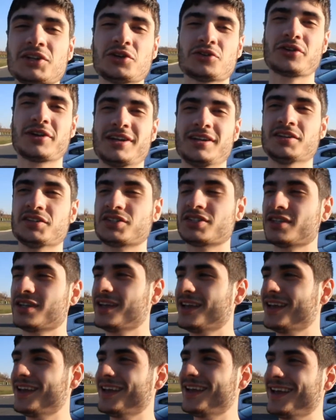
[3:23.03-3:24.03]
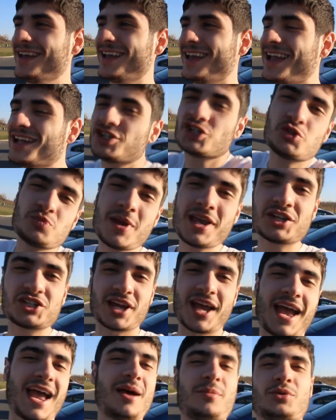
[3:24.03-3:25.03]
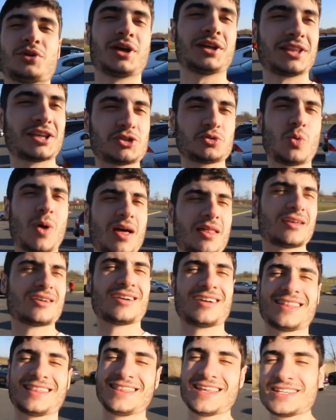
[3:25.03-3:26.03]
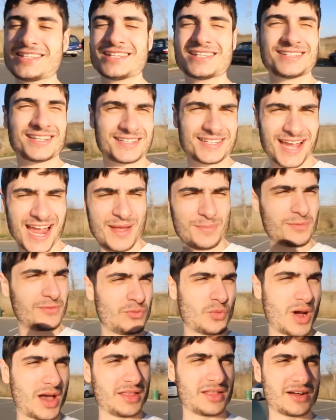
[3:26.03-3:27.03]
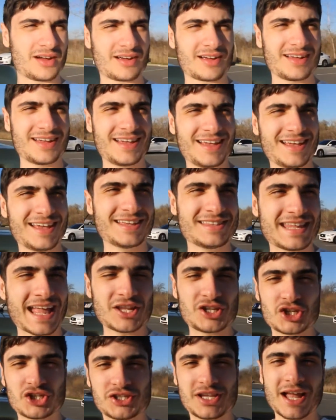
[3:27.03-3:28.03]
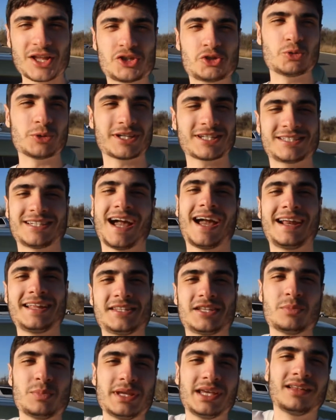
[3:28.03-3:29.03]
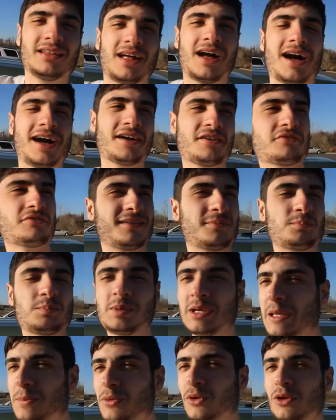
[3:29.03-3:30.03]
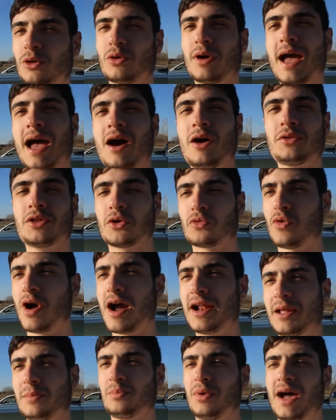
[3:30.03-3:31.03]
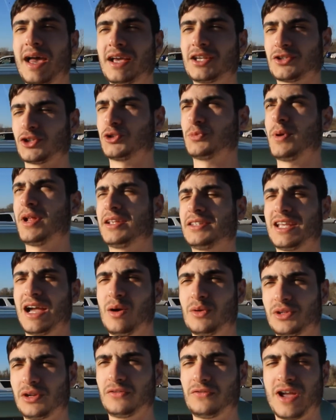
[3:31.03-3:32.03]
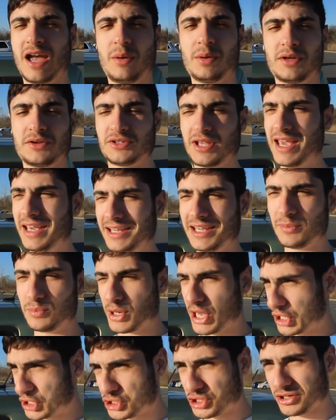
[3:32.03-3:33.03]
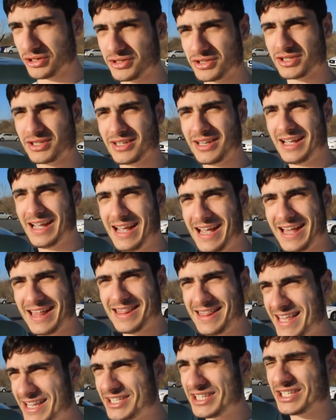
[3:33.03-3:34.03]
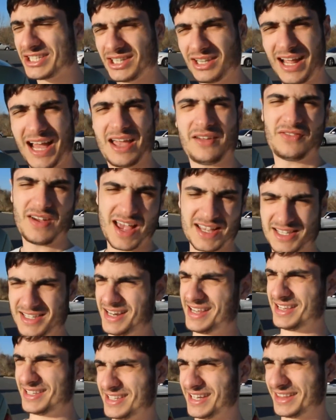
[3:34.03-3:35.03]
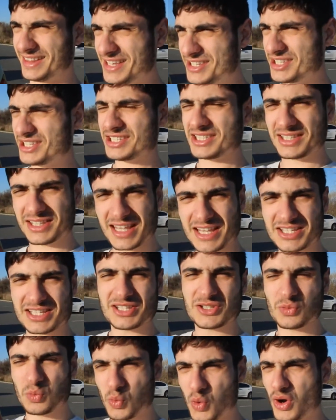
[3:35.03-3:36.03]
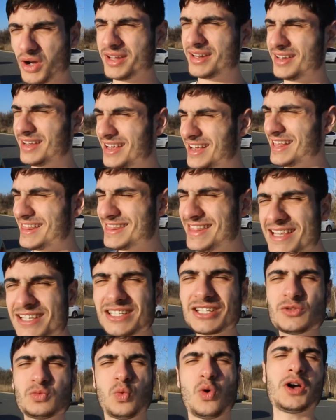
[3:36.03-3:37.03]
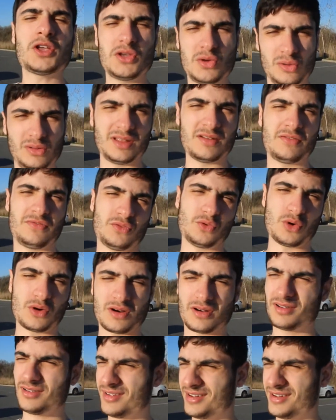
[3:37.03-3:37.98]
degrees. It just makes you happy. Like this weather, this is the type of weather that just gets you excited to be alive. People are out, they're riding bikes, they're spending time with their family, they're taking pictures. This is life as it is. Like this is what you live for.